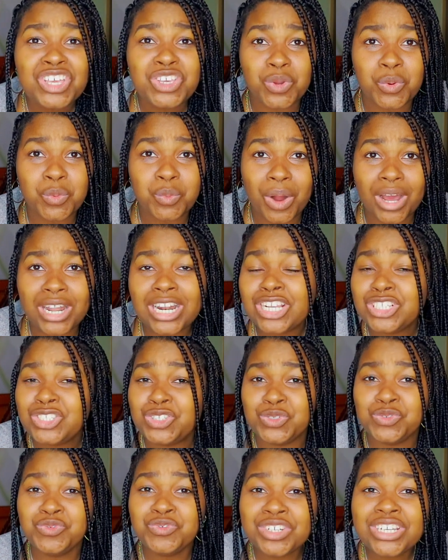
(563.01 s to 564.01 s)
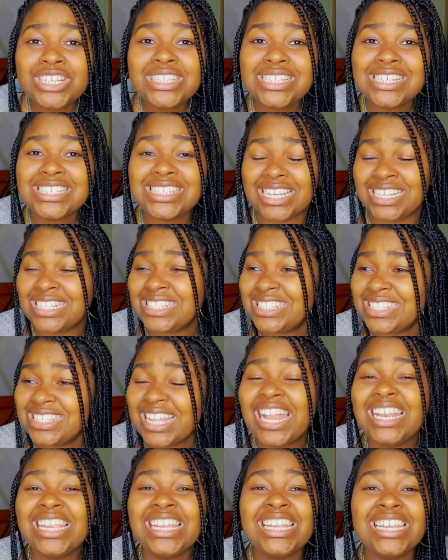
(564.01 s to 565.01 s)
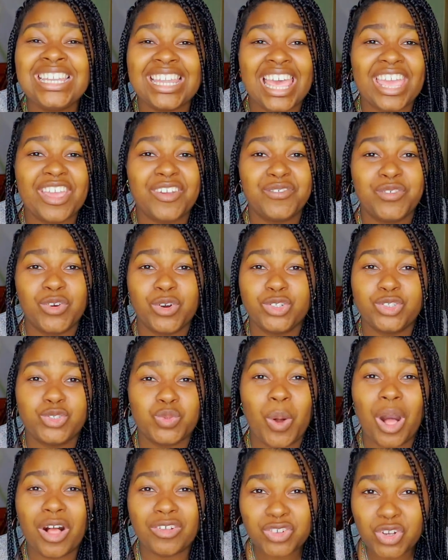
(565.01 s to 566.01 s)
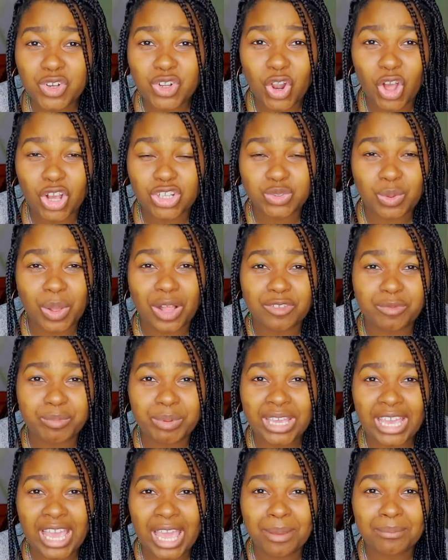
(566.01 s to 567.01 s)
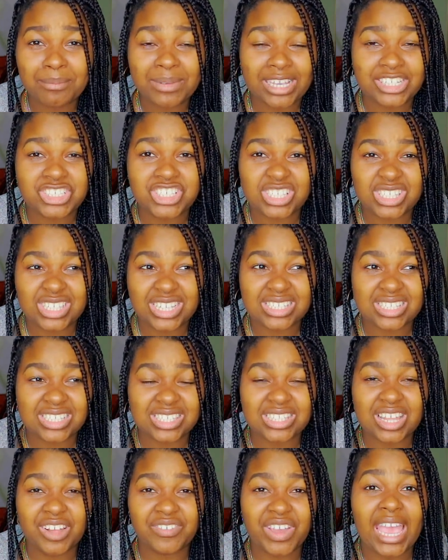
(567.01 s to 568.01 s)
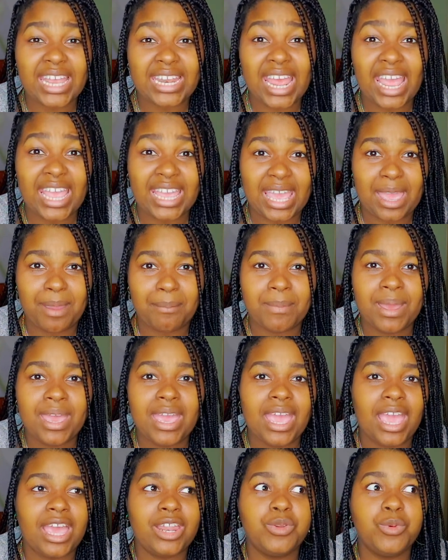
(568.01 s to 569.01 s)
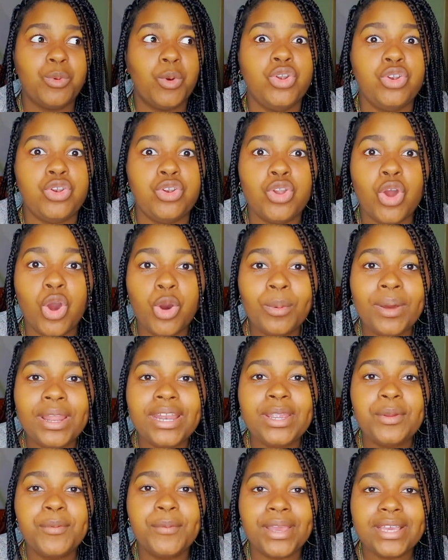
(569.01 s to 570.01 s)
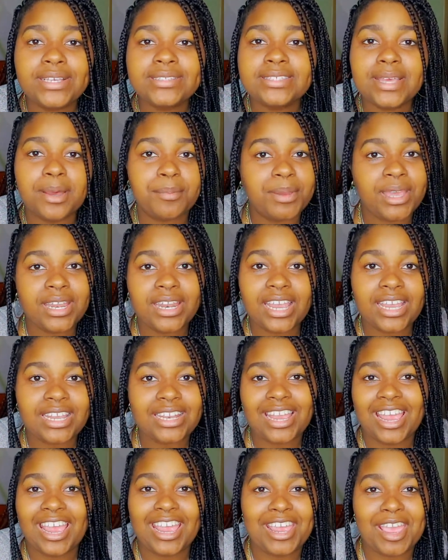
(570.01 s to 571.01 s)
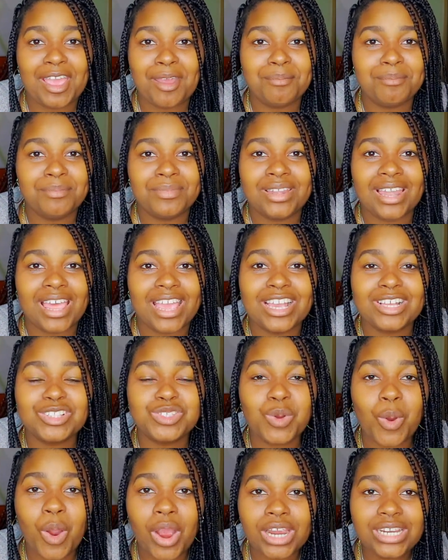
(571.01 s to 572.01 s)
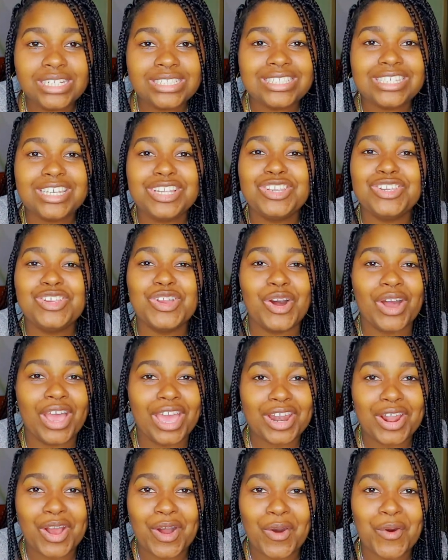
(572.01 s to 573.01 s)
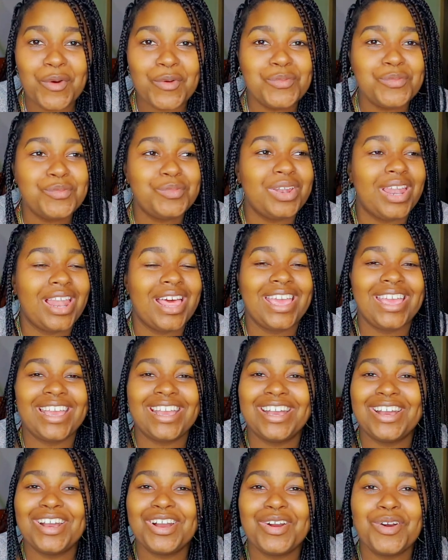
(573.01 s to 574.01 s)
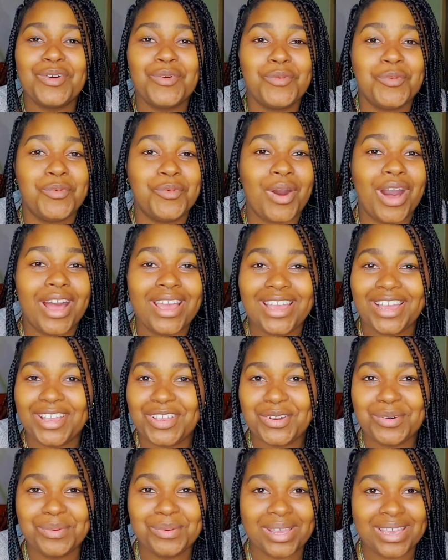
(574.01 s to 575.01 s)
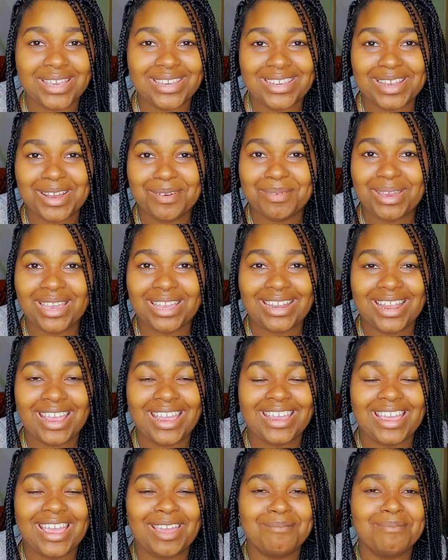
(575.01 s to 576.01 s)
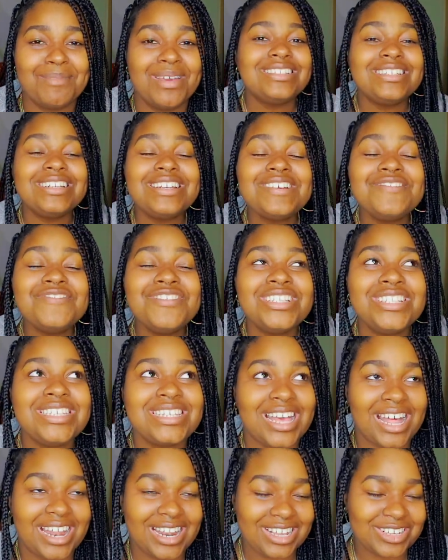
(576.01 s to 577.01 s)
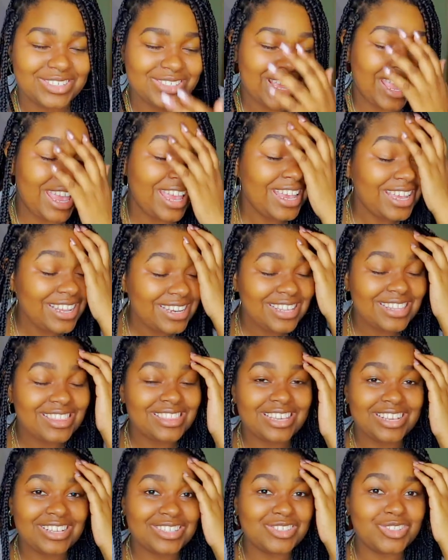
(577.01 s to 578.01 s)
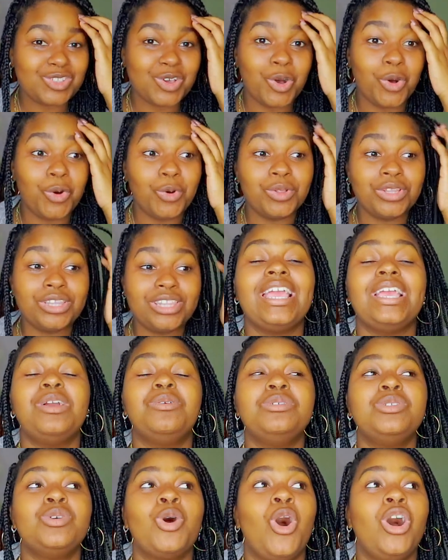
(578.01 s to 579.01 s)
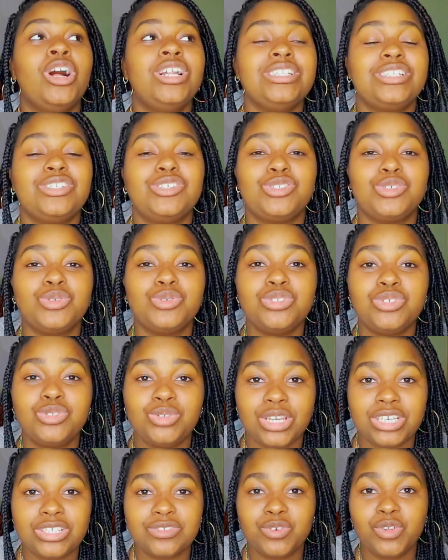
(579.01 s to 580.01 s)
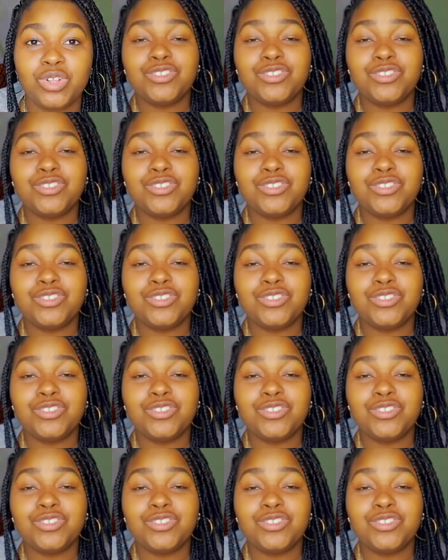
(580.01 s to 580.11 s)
You want us to read this and study like for twelve o'clock, twelve p m Like, she sends the stuff eight a m and nobody wakes up at eight a m Like, it's quarantine, you're at home. Like, why are you waking up eight a m? She didn't even tell us anything. So it was honestly so stressful.